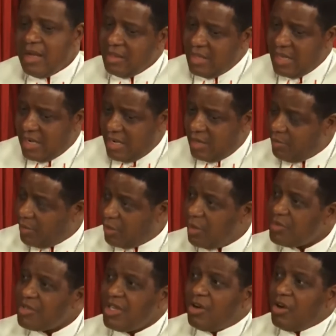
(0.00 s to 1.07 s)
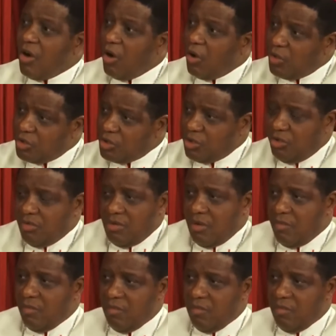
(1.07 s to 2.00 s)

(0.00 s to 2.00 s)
then it becomes a cultural